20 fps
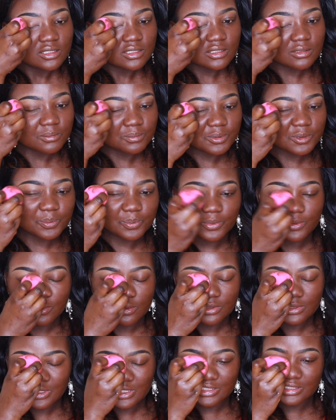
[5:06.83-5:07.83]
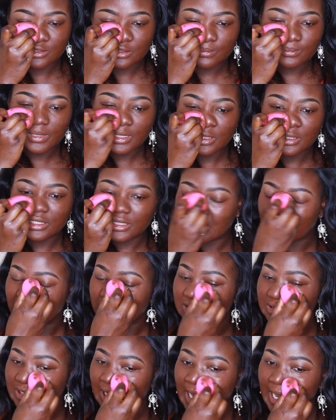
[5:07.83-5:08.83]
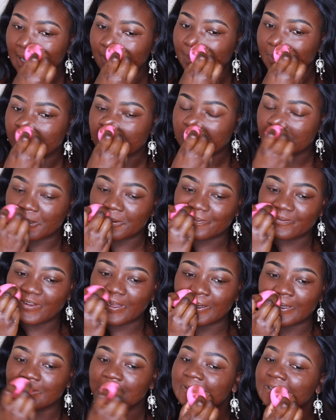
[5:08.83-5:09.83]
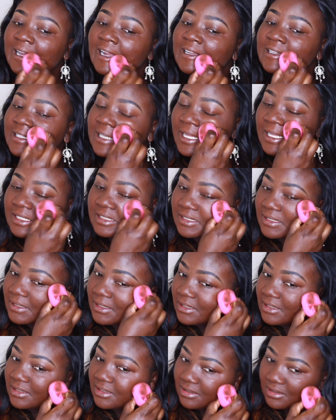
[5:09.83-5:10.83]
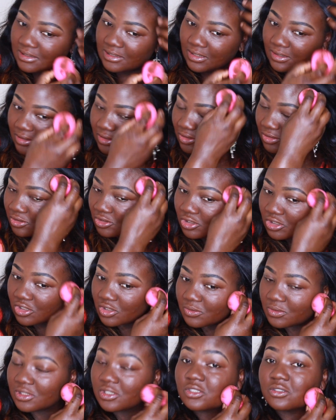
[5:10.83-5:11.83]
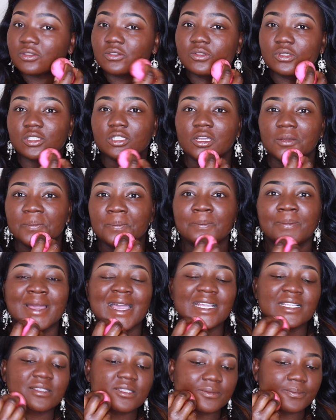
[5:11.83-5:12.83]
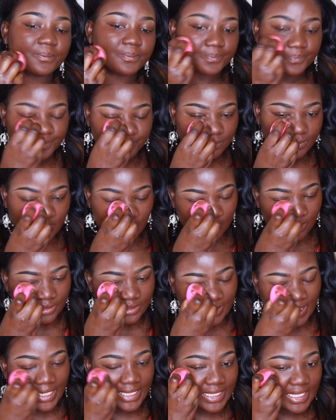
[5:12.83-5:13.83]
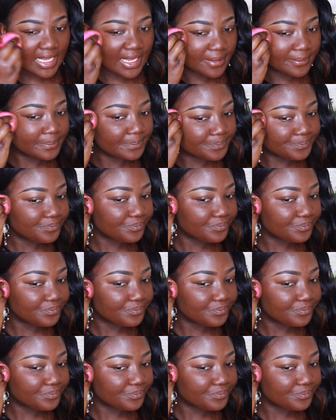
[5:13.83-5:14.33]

Some people, there's so many things that happens on Valentine's Day. So you just want to look your best on that day.